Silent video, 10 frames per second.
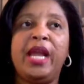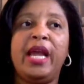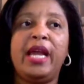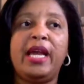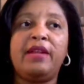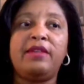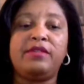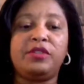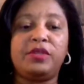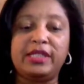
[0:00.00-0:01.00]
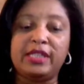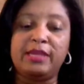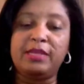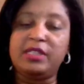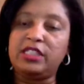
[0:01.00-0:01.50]
And during that
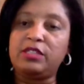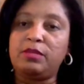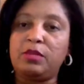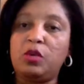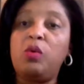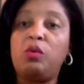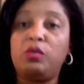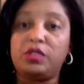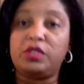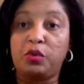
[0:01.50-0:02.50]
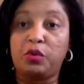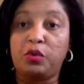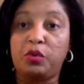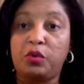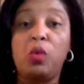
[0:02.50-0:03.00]
time, the Egyptian coin was worth
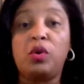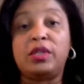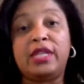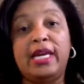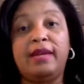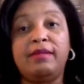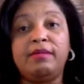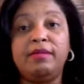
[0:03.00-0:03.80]
more than